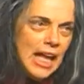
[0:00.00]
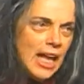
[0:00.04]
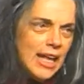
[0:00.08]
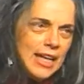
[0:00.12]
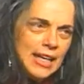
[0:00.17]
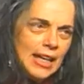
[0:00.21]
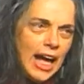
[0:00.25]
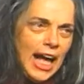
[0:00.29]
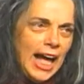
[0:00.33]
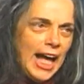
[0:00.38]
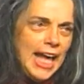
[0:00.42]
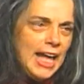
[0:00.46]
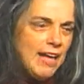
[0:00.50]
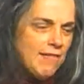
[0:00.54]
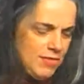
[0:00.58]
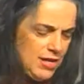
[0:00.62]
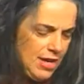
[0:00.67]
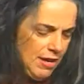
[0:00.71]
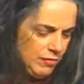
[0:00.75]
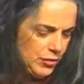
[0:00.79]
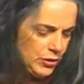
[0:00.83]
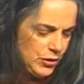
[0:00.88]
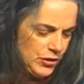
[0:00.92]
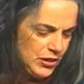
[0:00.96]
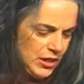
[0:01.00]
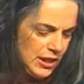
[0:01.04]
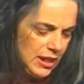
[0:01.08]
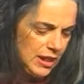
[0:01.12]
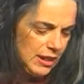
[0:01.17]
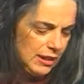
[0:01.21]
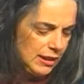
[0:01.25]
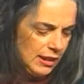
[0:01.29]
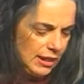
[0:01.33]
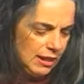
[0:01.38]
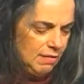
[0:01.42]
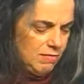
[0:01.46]
Now, I have never
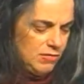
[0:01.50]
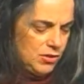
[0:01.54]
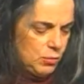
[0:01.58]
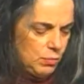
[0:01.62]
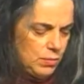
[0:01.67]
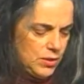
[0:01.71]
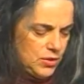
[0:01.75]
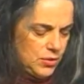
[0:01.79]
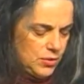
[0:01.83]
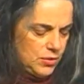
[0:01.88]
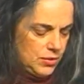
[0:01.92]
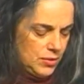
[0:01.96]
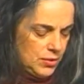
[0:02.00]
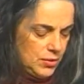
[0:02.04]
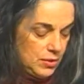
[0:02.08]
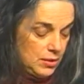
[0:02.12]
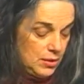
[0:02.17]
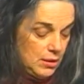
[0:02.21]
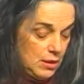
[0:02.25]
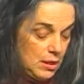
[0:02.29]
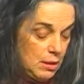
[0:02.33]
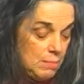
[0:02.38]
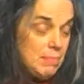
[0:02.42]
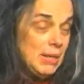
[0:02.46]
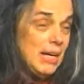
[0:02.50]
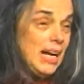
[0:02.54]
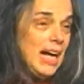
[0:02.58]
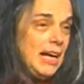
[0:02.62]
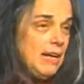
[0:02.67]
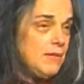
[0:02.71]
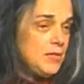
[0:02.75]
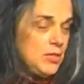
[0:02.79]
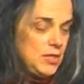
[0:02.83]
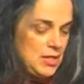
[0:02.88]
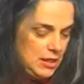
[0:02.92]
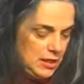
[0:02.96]
seen Keith's Wizards, but I
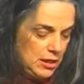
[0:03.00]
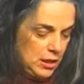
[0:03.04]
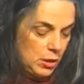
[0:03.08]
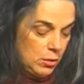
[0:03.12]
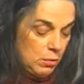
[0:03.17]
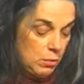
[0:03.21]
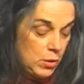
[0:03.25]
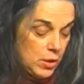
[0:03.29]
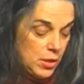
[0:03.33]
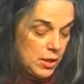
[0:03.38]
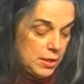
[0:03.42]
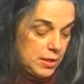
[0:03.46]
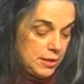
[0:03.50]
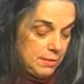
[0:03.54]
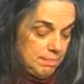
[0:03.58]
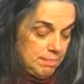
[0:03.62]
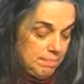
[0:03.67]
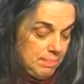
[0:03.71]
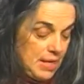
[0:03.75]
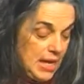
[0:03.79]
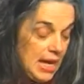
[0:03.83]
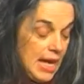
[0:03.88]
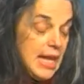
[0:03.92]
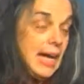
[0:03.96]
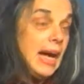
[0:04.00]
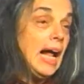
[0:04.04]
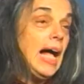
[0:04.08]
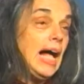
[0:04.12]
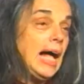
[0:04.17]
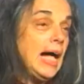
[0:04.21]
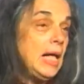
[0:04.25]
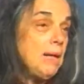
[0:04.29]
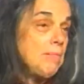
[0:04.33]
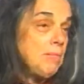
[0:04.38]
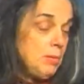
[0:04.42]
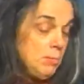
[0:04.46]
have seen their work, and
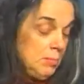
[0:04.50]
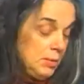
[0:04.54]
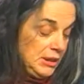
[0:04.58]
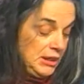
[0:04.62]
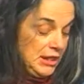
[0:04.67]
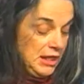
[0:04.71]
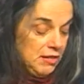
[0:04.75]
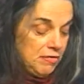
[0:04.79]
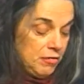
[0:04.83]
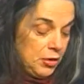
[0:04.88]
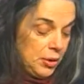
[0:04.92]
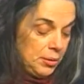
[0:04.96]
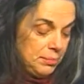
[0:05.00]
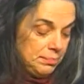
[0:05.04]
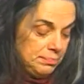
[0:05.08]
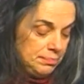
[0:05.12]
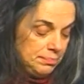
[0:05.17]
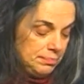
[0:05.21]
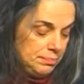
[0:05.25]
I am a believer.